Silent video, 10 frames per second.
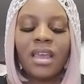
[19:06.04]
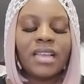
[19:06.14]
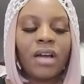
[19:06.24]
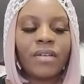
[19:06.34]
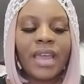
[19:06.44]

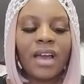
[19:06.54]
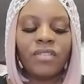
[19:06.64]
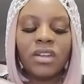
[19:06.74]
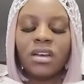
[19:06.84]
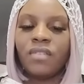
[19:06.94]
Y'all can have
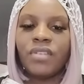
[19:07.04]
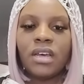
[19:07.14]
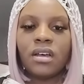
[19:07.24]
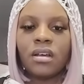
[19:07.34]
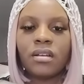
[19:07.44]
love,
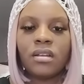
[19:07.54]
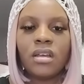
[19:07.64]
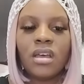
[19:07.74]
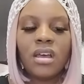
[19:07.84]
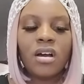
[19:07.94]
yeah,
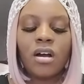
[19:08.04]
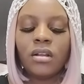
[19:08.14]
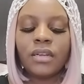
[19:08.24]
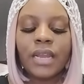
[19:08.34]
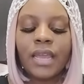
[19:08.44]

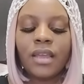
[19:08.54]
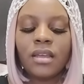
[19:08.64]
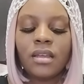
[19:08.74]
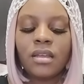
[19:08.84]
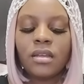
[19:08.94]
all of that.
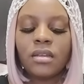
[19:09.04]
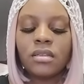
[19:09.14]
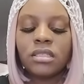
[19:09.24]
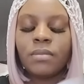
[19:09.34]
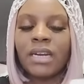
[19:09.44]

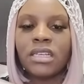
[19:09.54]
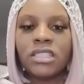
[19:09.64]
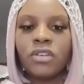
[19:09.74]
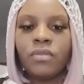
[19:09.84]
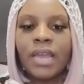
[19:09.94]
Somebody could
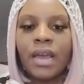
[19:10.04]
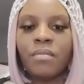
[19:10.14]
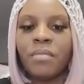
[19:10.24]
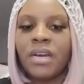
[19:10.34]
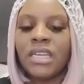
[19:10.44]
secretly have
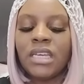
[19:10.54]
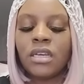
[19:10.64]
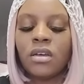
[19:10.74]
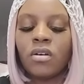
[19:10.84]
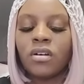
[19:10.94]
money
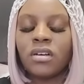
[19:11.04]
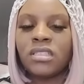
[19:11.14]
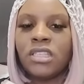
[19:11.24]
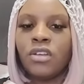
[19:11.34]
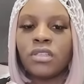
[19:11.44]
or
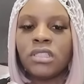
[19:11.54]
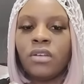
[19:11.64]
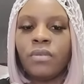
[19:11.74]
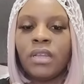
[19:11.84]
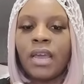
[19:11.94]

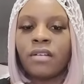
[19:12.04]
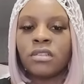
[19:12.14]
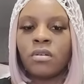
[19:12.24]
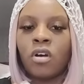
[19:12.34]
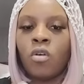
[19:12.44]
secretly have
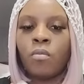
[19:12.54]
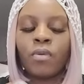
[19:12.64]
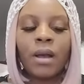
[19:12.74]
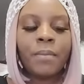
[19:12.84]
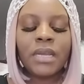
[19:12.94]
own
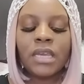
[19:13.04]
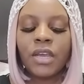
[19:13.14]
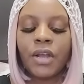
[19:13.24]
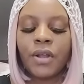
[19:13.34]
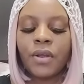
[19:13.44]
property
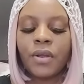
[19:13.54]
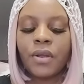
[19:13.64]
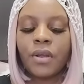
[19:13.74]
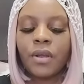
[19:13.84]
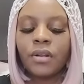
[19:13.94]
here
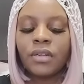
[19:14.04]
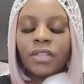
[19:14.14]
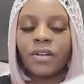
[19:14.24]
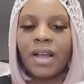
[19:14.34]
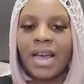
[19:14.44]

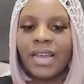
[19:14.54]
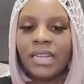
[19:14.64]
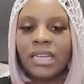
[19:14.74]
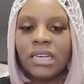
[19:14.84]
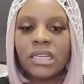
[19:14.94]
that they're hiding.